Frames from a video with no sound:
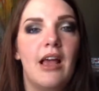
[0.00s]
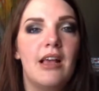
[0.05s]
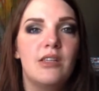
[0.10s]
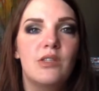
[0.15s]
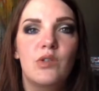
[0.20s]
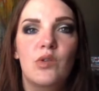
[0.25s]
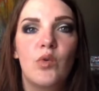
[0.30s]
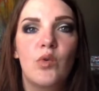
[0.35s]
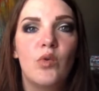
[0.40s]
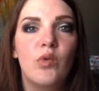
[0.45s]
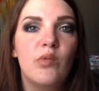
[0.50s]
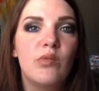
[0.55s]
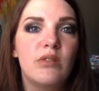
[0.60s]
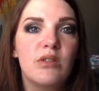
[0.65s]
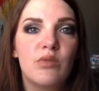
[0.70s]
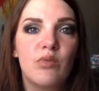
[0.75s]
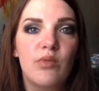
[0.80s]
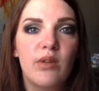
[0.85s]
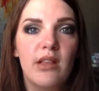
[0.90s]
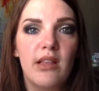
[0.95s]
school
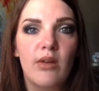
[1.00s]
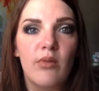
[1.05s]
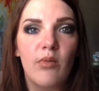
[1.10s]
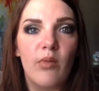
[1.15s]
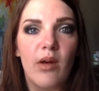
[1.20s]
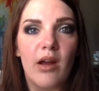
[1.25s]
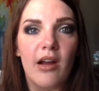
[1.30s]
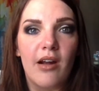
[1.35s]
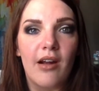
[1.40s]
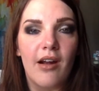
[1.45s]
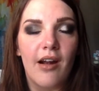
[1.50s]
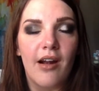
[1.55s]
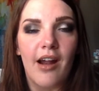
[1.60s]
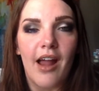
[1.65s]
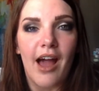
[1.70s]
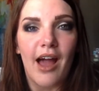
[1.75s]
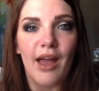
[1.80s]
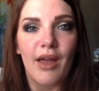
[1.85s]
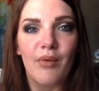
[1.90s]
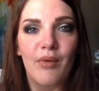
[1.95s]
was really where
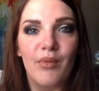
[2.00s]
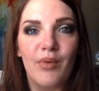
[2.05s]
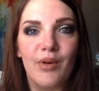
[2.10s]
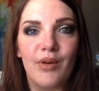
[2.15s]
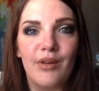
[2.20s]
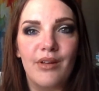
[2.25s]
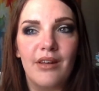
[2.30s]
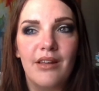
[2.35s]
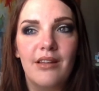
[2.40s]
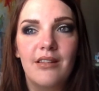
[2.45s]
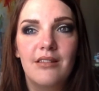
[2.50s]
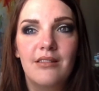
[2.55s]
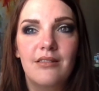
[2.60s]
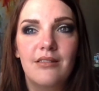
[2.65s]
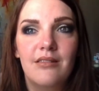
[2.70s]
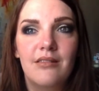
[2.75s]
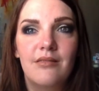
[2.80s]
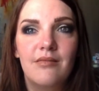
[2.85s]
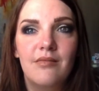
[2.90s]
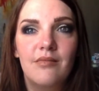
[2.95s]
I would
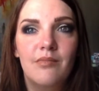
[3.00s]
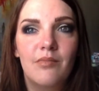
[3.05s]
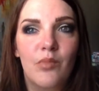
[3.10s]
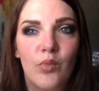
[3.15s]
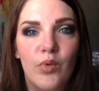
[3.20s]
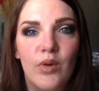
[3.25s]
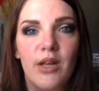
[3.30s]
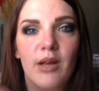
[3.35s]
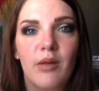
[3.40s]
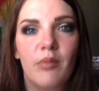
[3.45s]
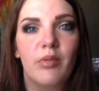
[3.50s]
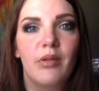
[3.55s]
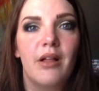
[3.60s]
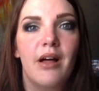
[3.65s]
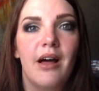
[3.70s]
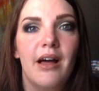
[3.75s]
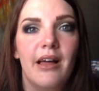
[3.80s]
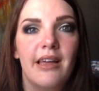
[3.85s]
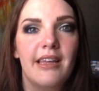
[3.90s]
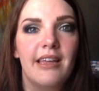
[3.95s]

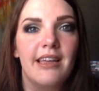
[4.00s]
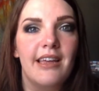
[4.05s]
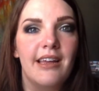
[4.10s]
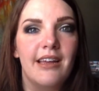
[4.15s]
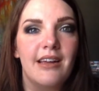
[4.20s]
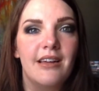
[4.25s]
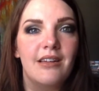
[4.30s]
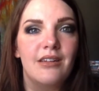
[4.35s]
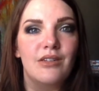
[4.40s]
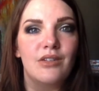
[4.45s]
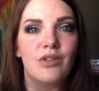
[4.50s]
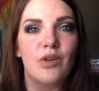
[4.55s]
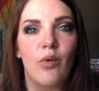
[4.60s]
reapply and